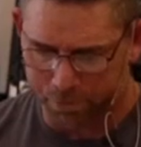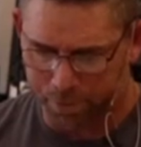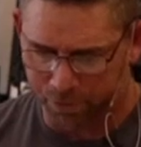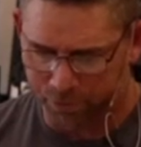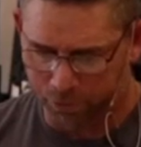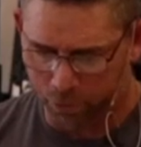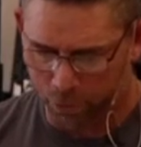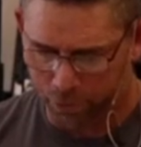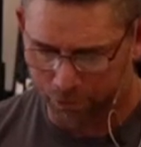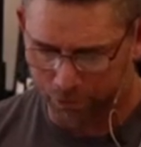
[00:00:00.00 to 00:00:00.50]

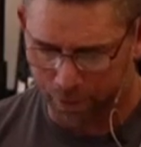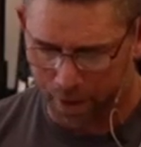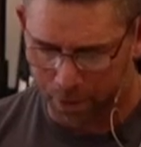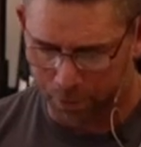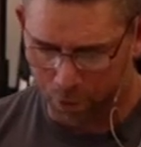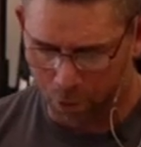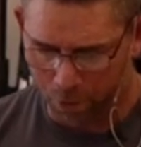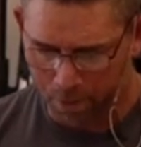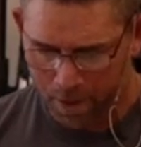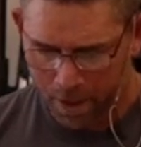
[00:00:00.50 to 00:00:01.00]
before
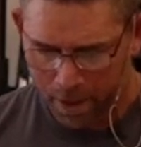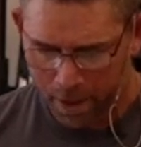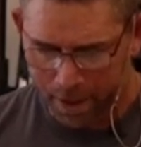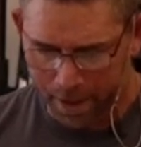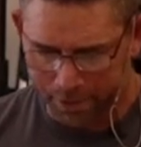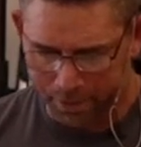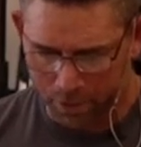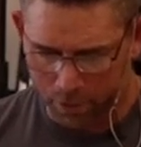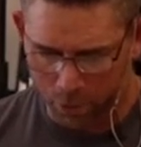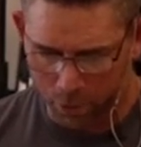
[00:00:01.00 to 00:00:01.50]
Pharaoh,
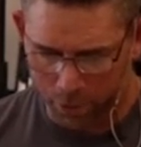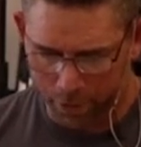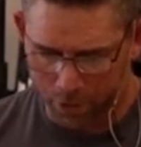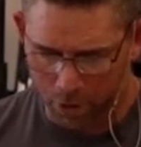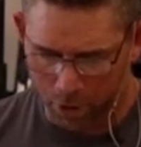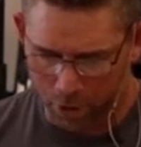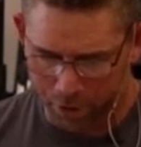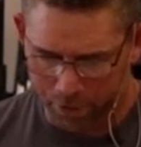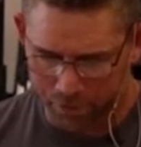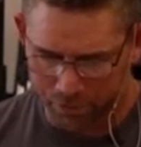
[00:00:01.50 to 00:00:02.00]
and the Lord
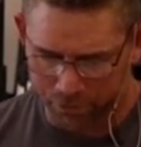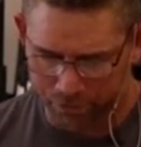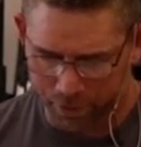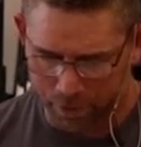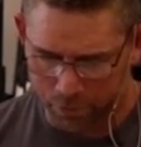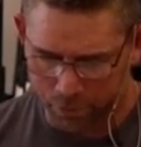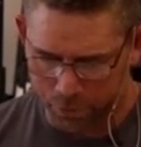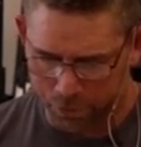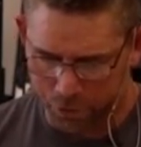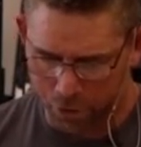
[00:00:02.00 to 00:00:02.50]
hardened
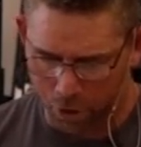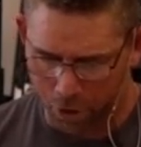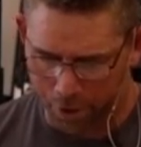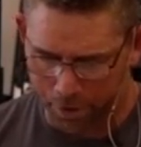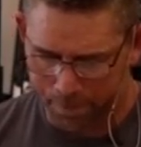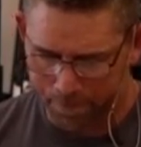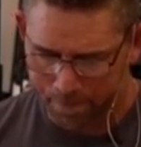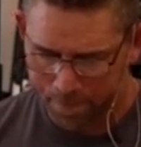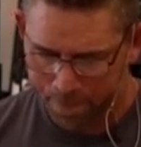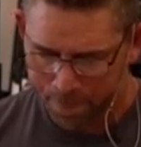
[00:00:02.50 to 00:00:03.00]
Pharaoh's
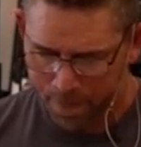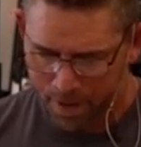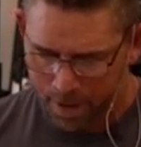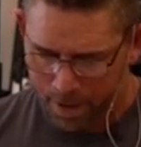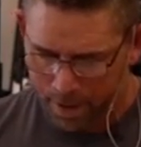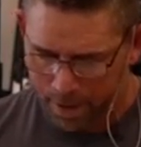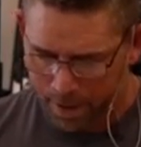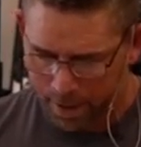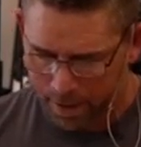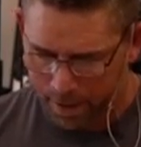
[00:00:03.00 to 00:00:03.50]
heart,
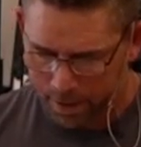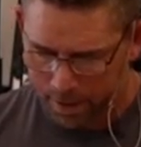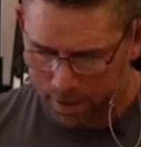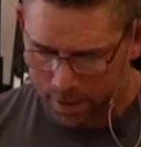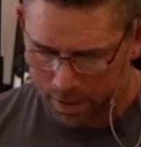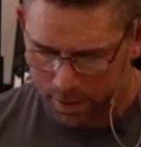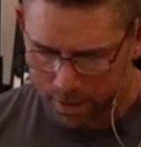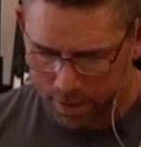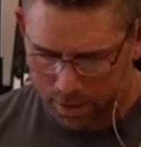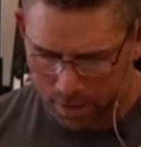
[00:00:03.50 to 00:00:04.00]
and
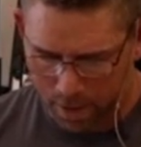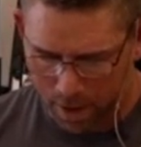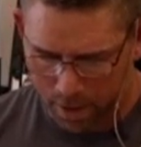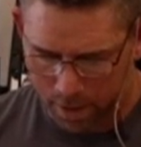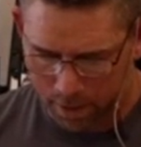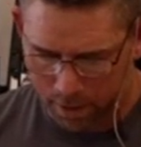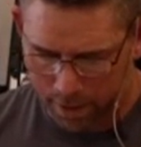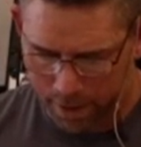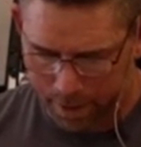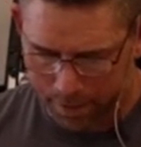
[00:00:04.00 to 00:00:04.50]
he did
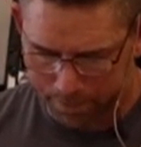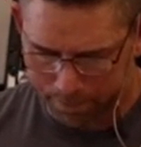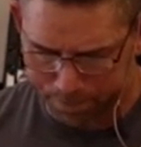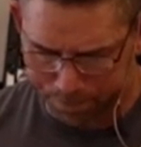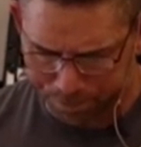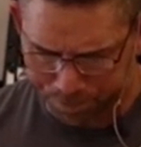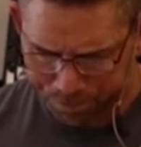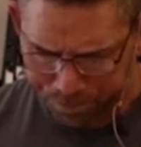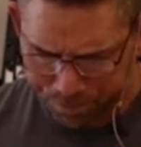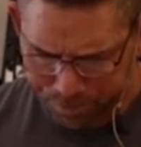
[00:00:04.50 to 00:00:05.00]
not let
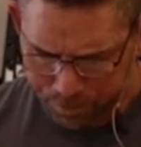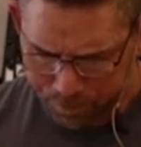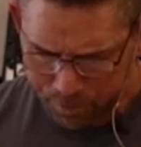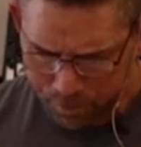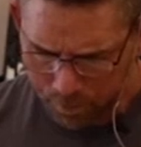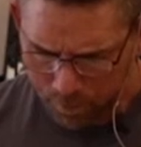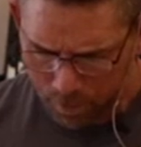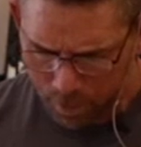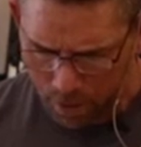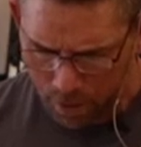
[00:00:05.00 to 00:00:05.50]

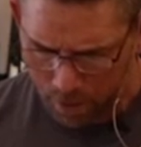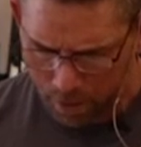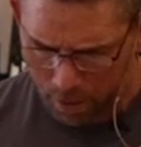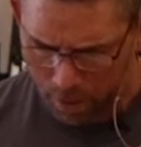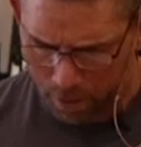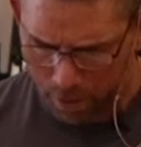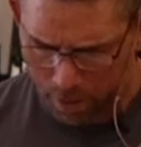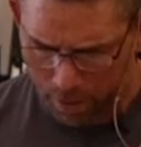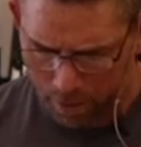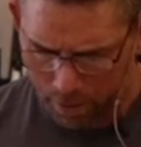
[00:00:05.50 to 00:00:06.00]

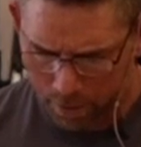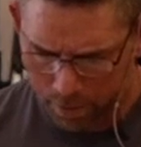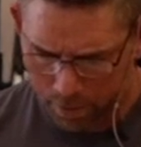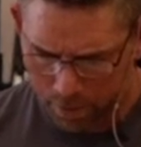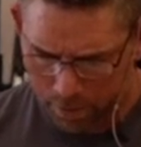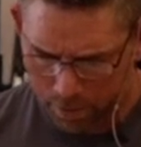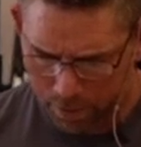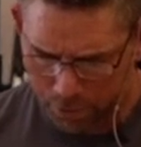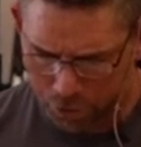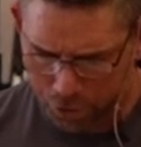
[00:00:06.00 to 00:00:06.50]
uh,
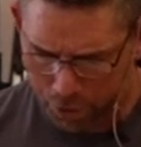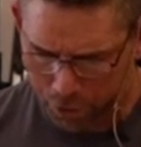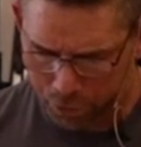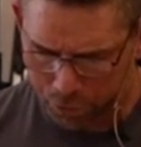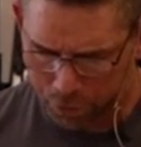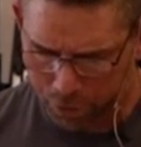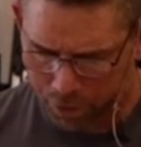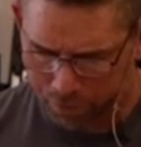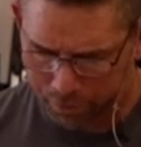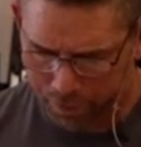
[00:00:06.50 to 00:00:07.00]
the
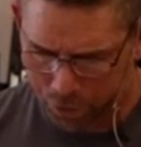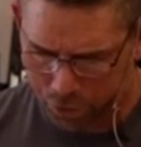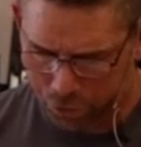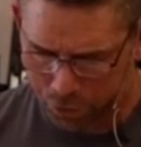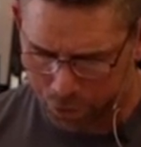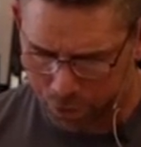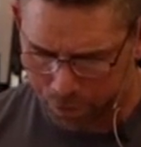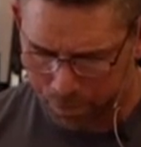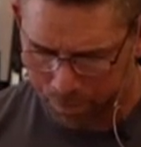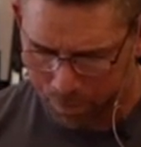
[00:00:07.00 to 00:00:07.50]
children of
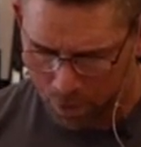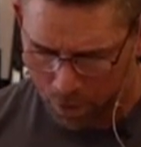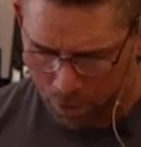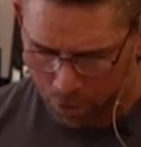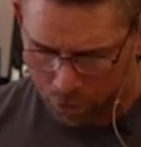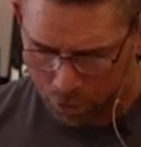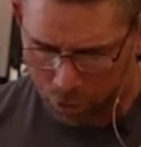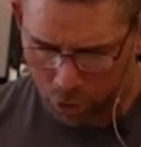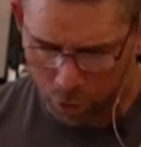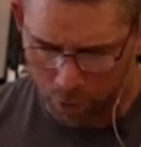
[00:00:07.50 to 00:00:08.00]
Israel
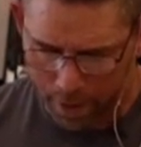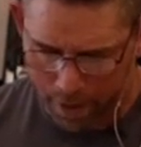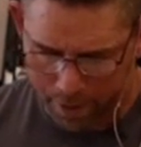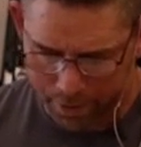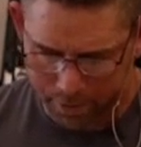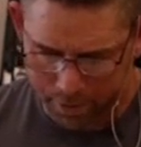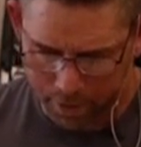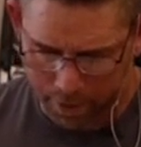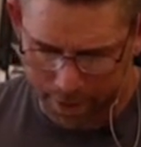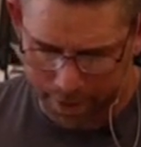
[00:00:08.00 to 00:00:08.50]
go out
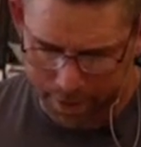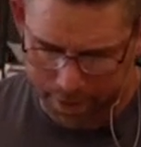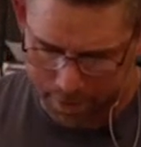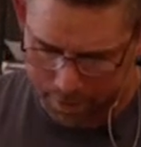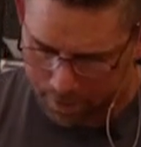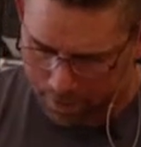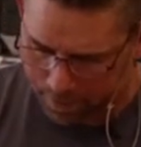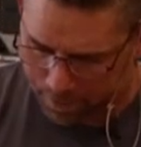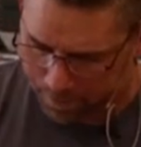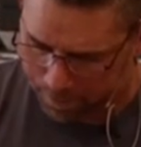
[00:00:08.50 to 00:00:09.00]
of the
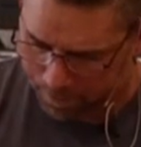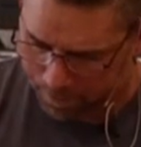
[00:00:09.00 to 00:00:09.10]
land.